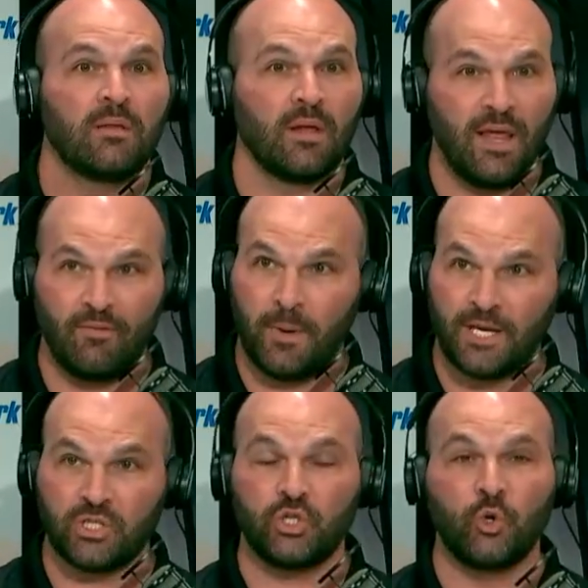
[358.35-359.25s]
They'll have
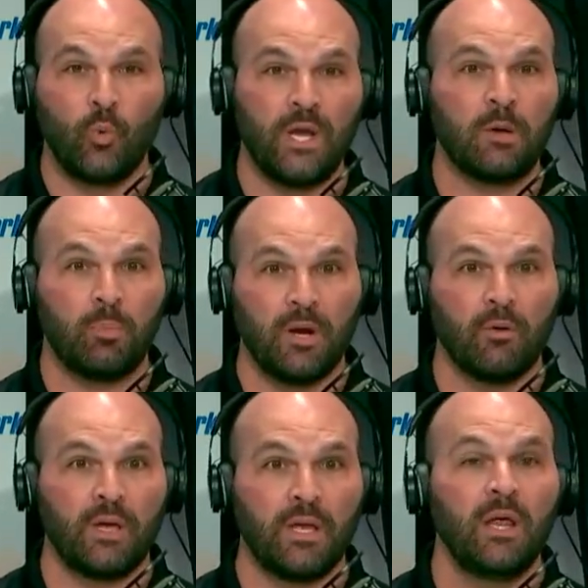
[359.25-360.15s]
about a two-week
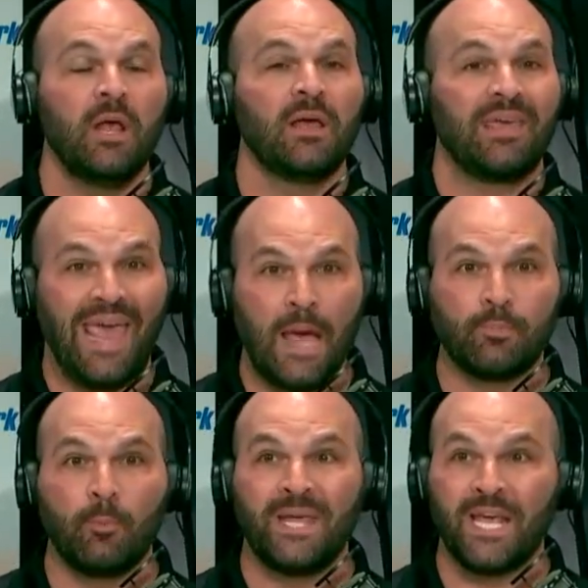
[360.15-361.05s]
period.
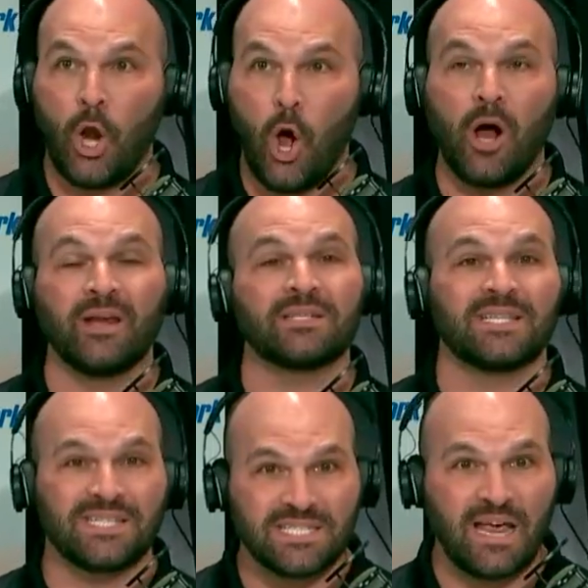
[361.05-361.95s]
Camp will begin
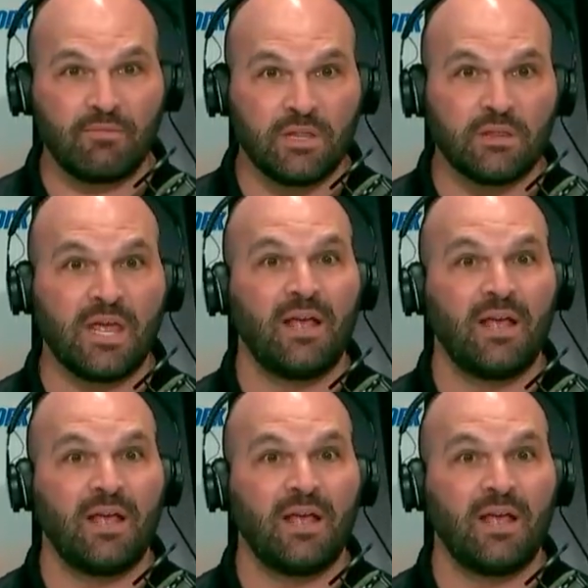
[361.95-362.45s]
August the 7th,